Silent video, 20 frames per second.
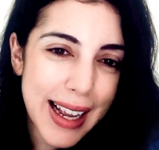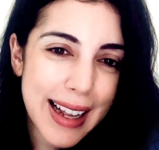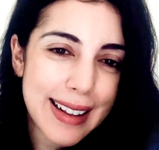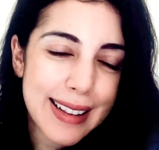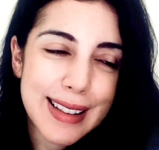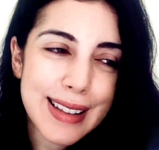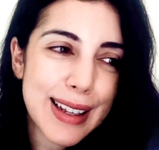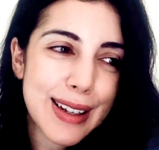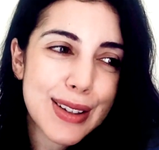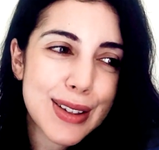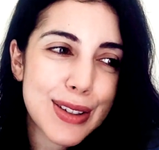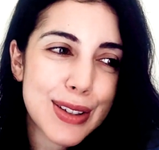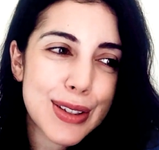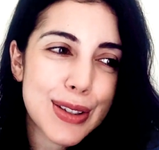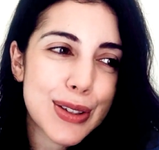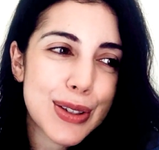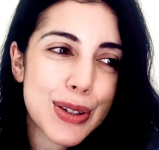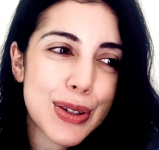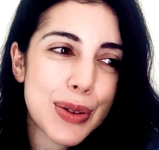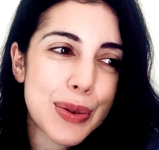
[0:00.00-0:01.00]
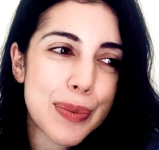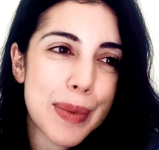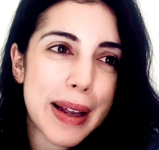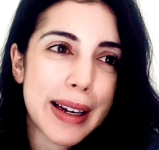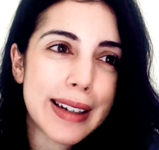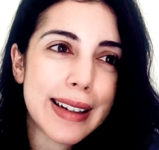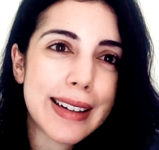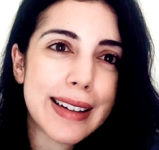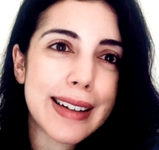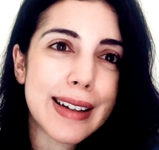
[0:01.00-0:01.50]
There's just too
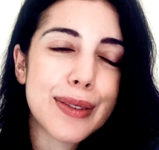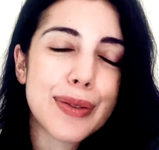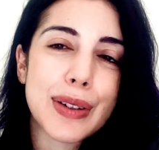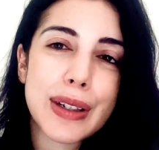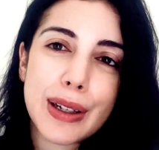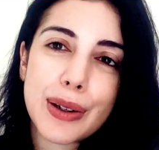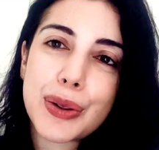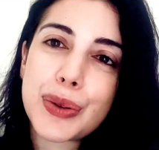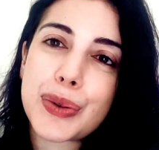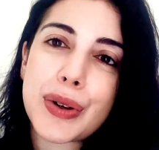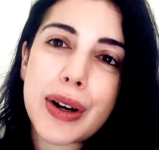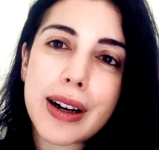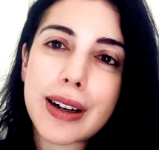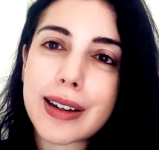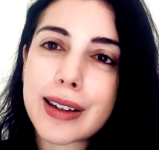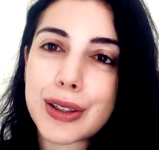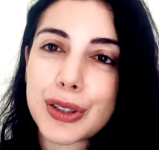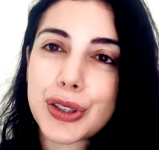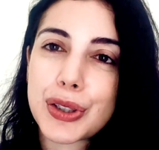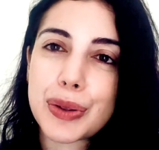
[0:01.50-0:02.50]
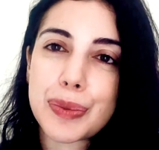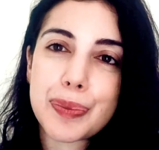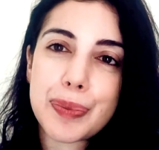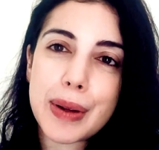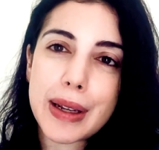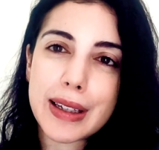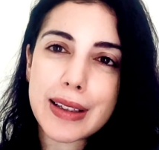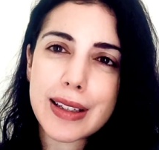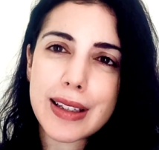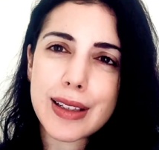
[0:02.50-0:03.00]
many. Even Anurag Kashyap
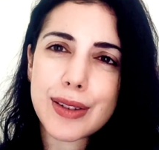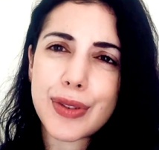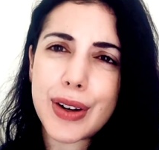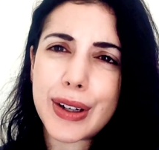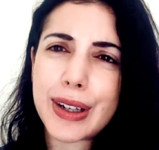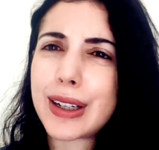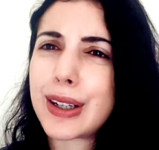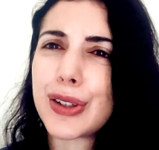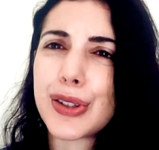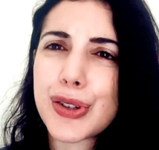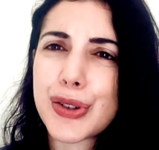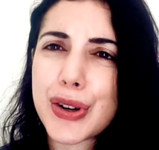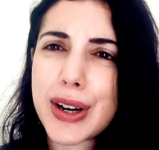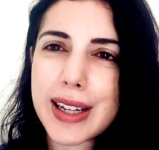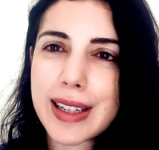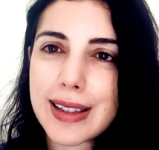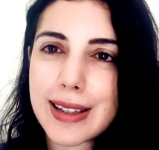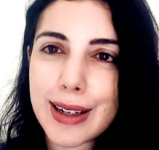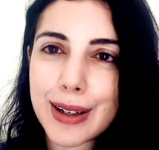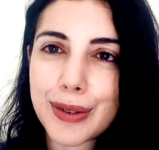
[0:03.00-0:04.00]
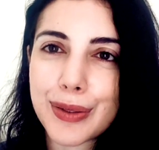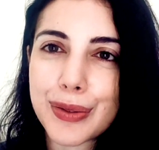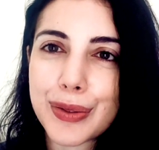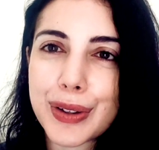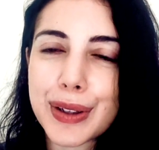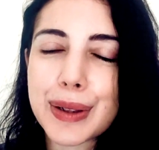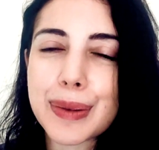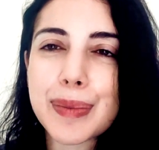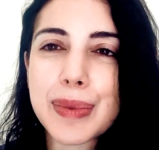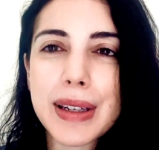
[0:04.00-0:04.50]
makes these very interesting
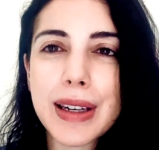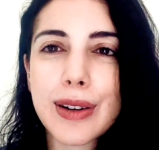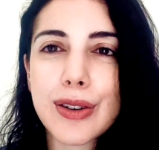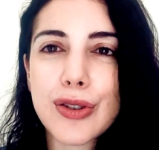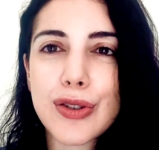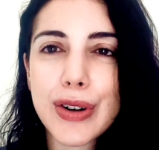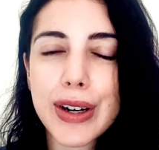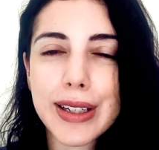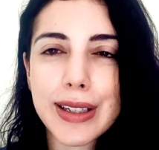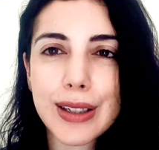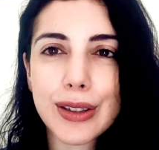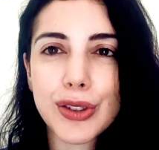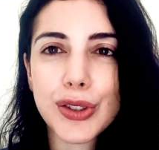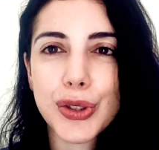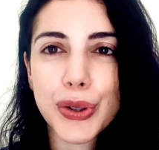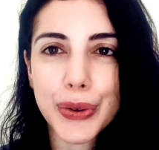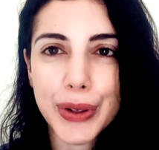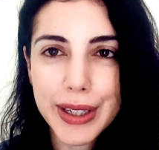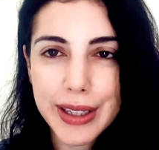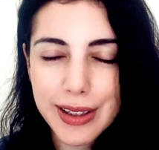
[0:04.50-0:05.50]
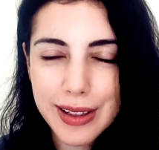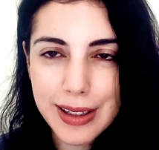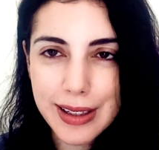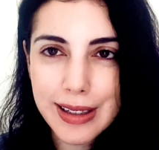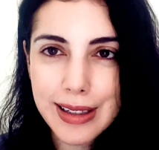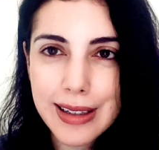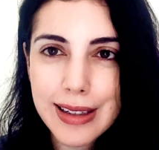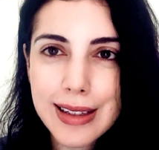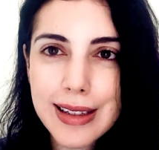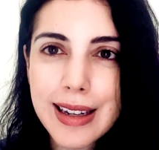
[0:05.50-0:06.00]
films and interesting
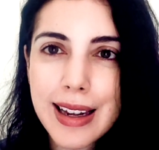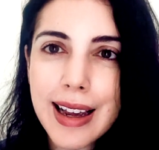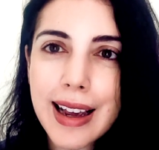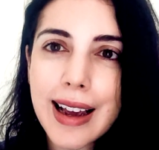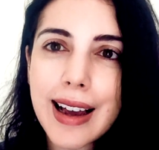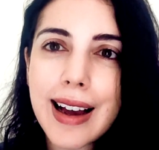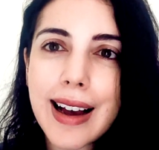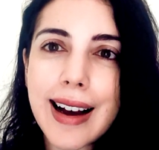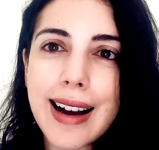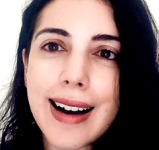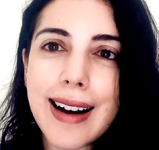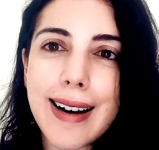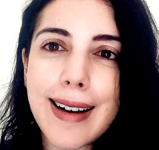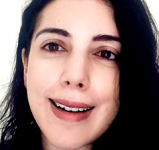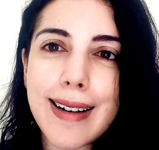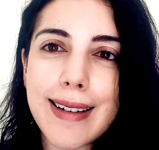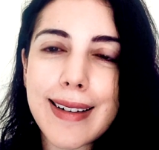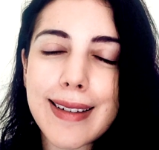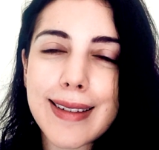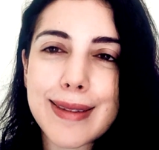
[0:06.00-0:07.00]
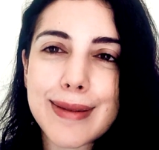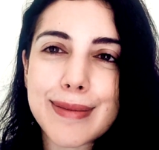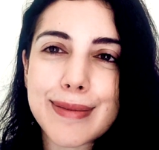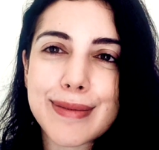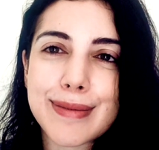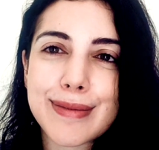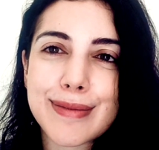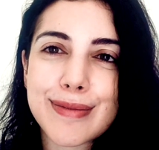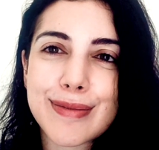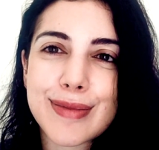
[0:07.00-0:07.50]
choices.
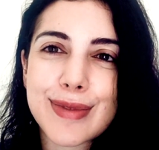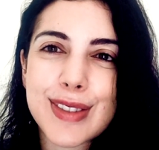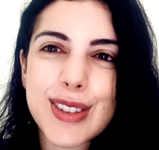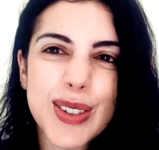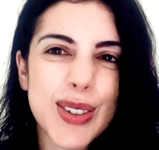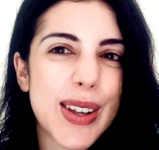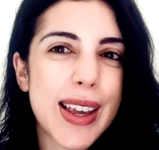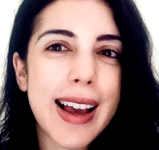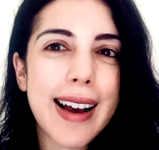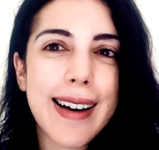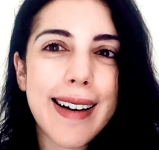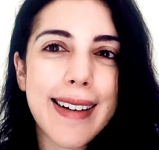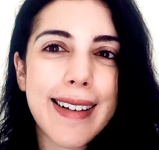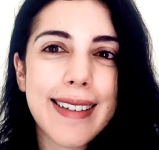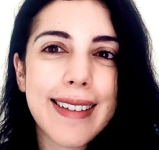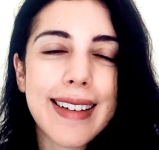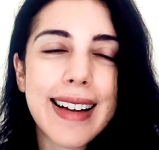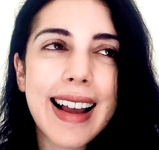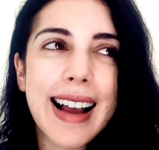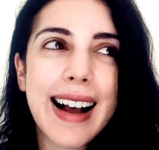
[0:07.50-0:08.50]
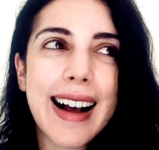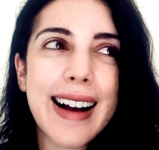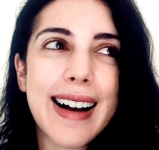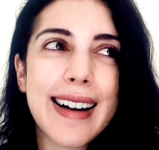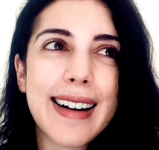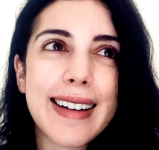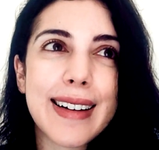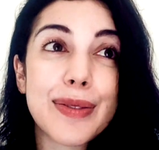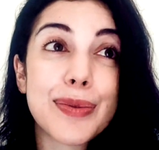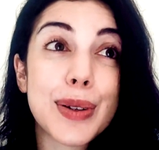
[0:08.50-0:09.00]
So yeah,
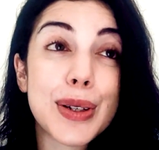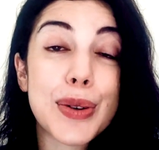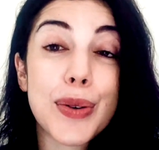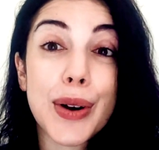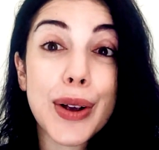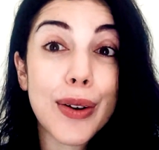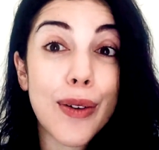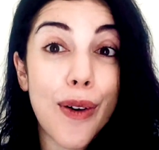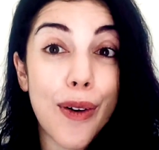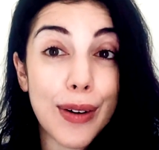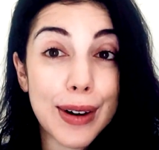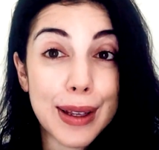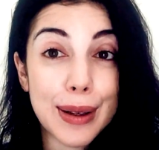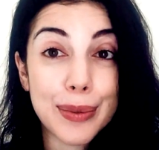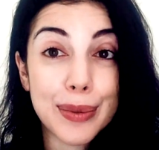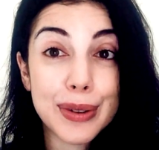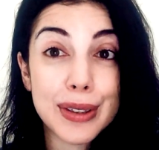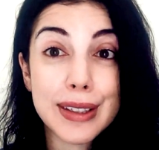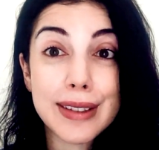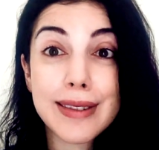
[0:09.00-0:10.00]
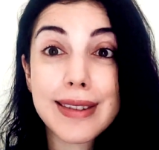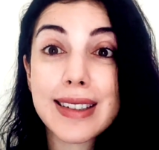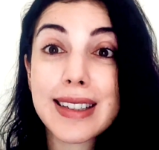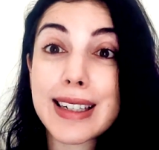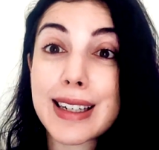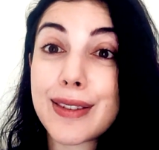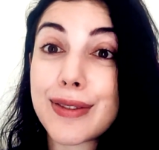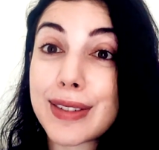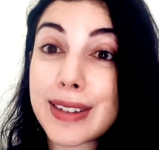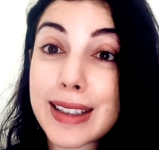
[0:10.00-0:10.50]
if we're talking Hollywood,
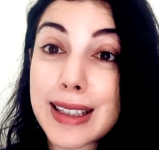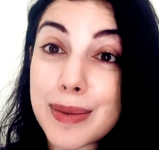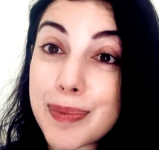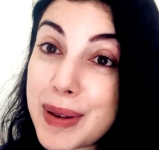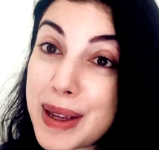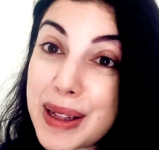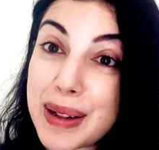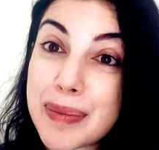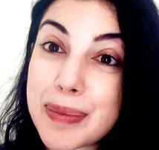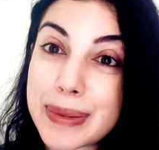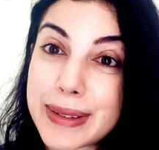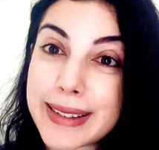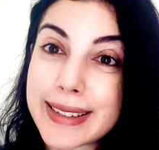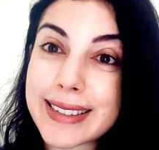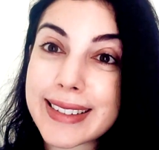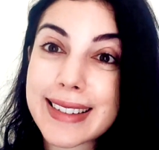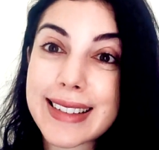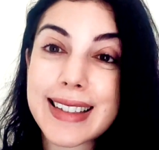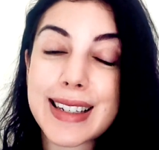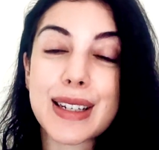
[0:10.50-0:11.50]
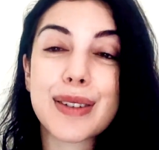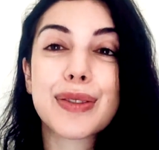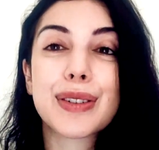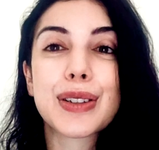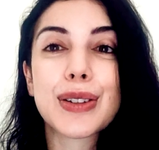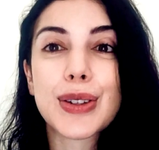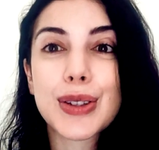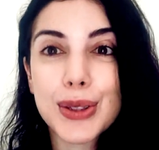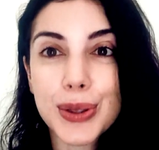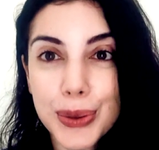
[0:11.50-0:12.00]
Steven Spielberg, Steven
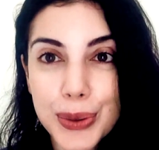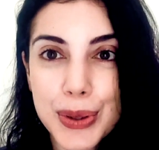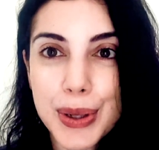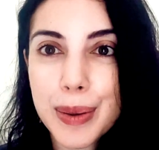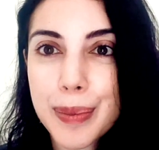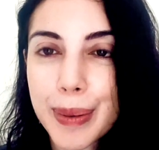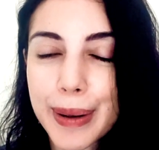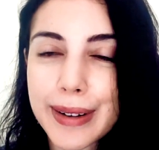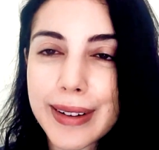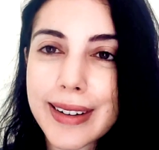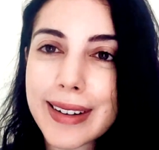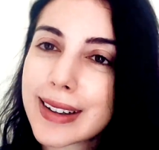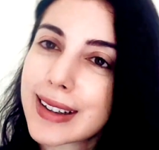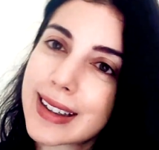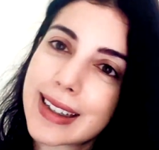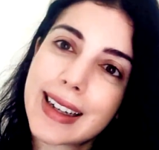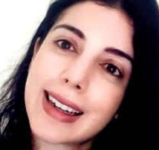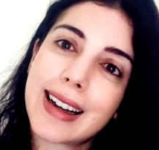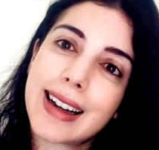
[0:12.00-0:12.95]
Soderbergh,